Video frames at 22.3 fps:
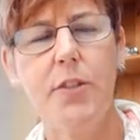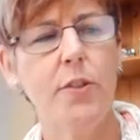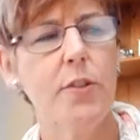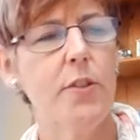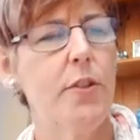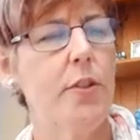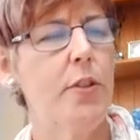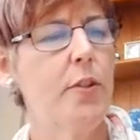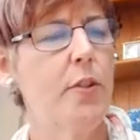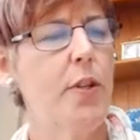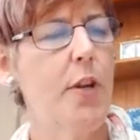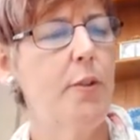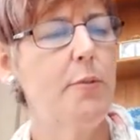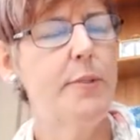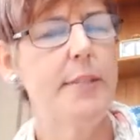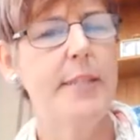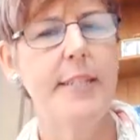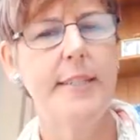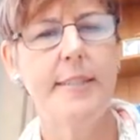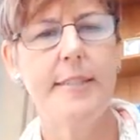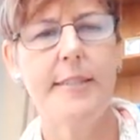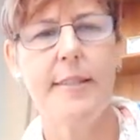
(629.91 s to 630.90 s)
You'll
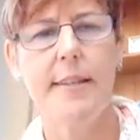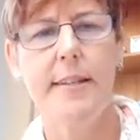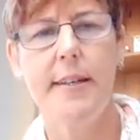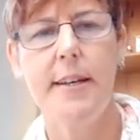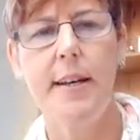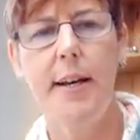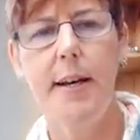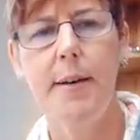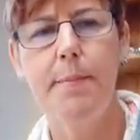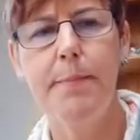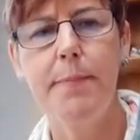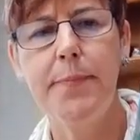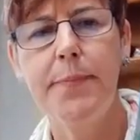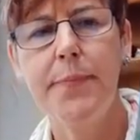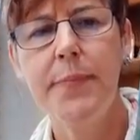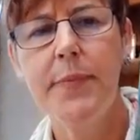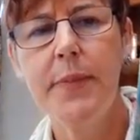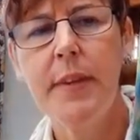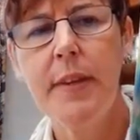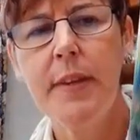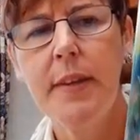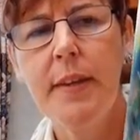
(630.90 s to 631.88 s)
notice that
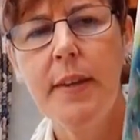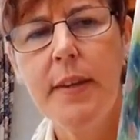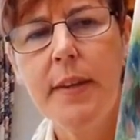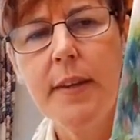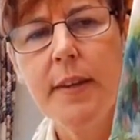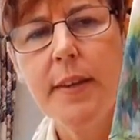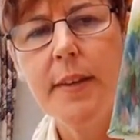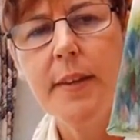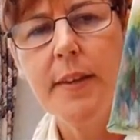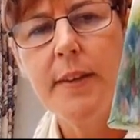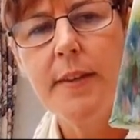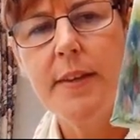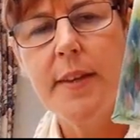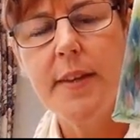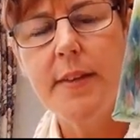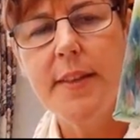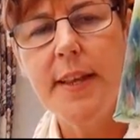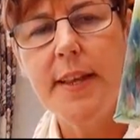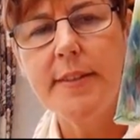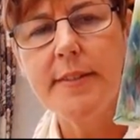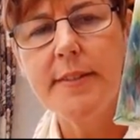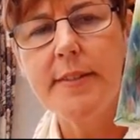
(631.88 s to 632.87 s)

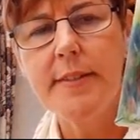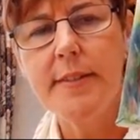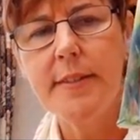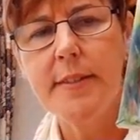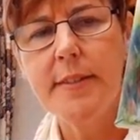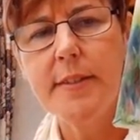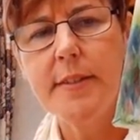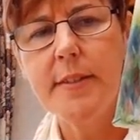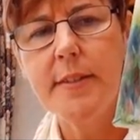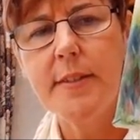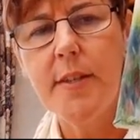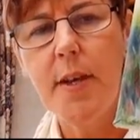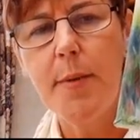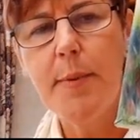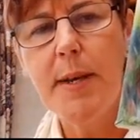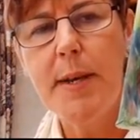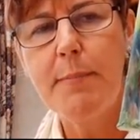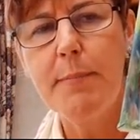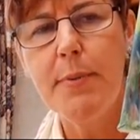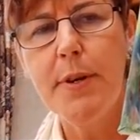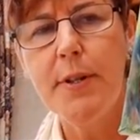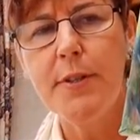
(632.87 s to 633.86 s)
that there's so
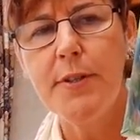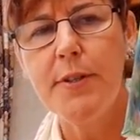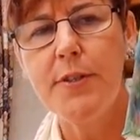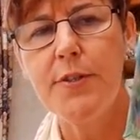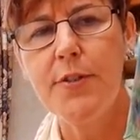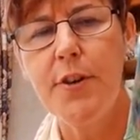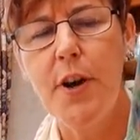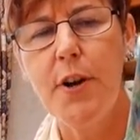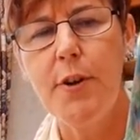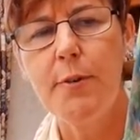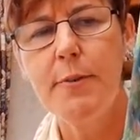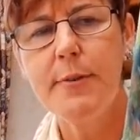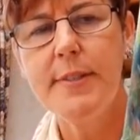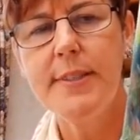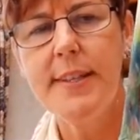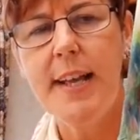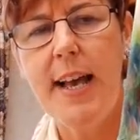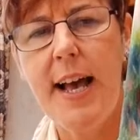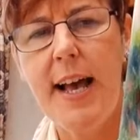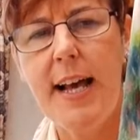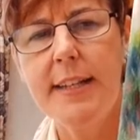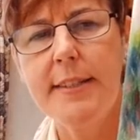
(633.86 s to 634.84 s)
many brush
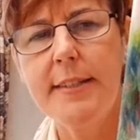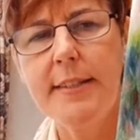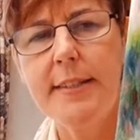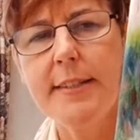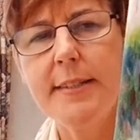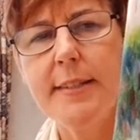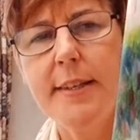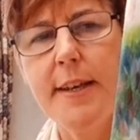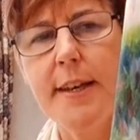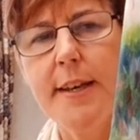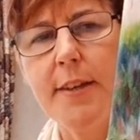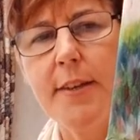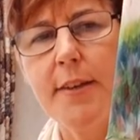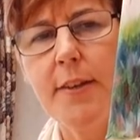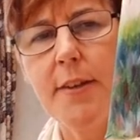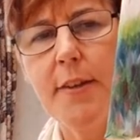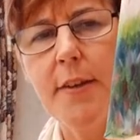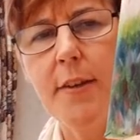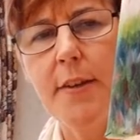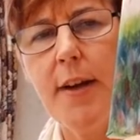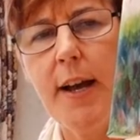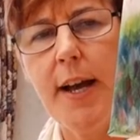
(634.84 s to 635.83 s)
strokes and
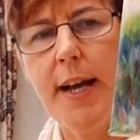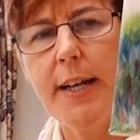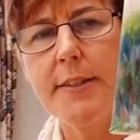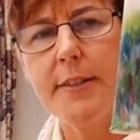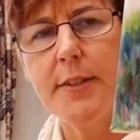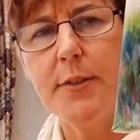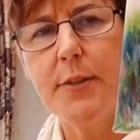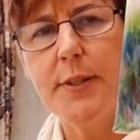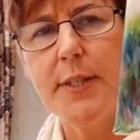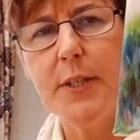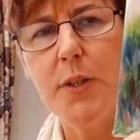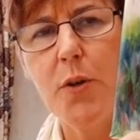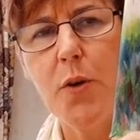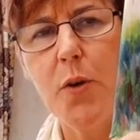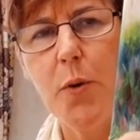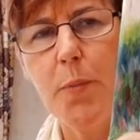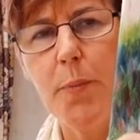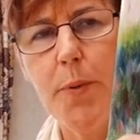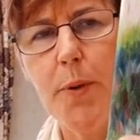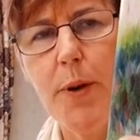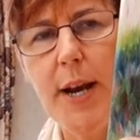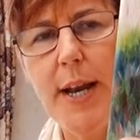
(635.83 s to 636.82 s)
had to
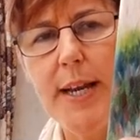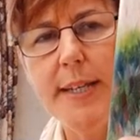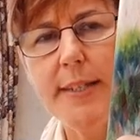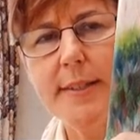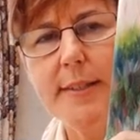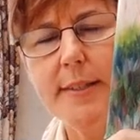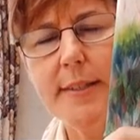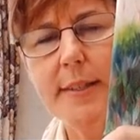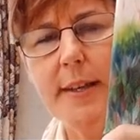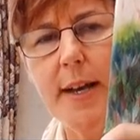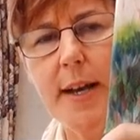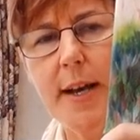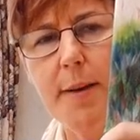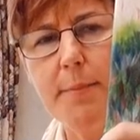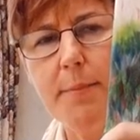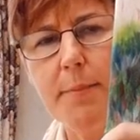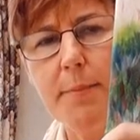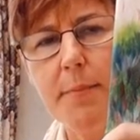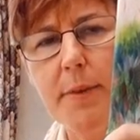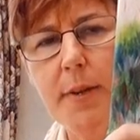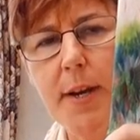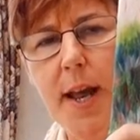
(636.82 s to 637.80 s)
incorporate
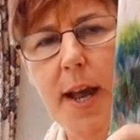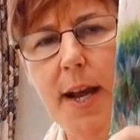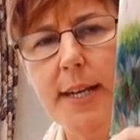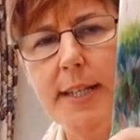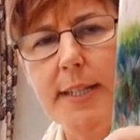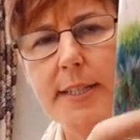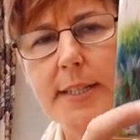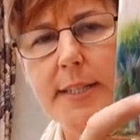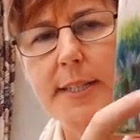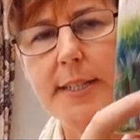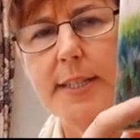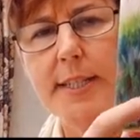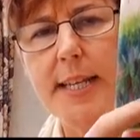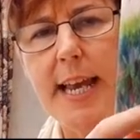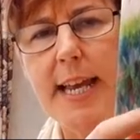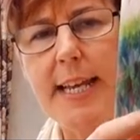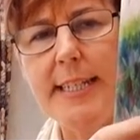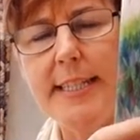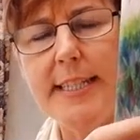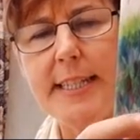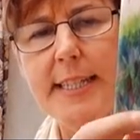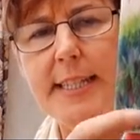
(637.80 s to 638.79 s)
light and
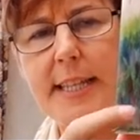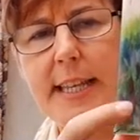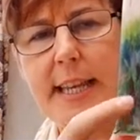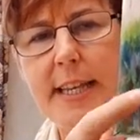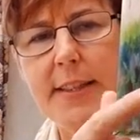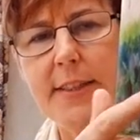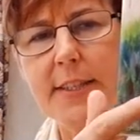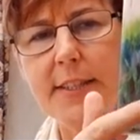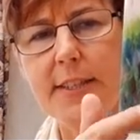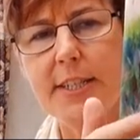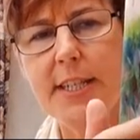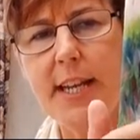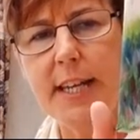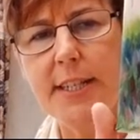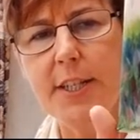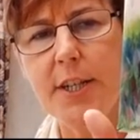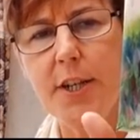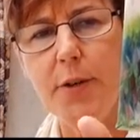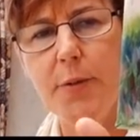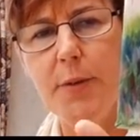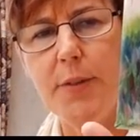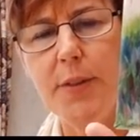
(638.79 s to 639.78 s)
shade in the
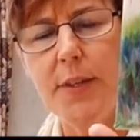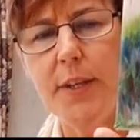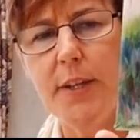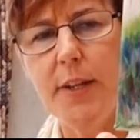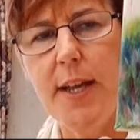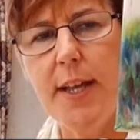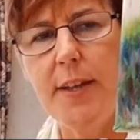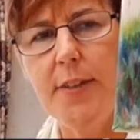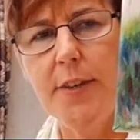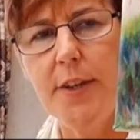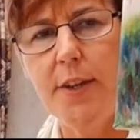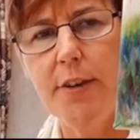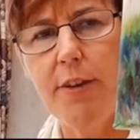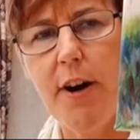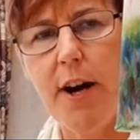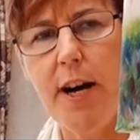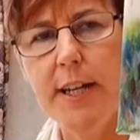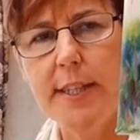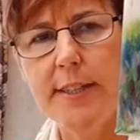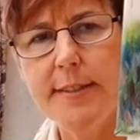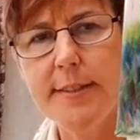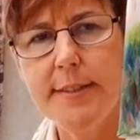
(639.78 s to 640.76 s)
shadow and in the
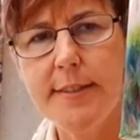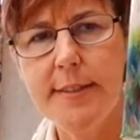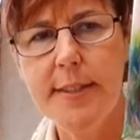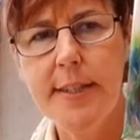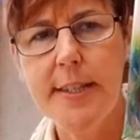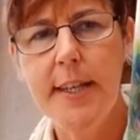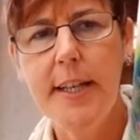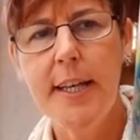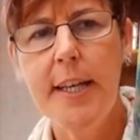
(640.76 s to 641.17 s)
grass.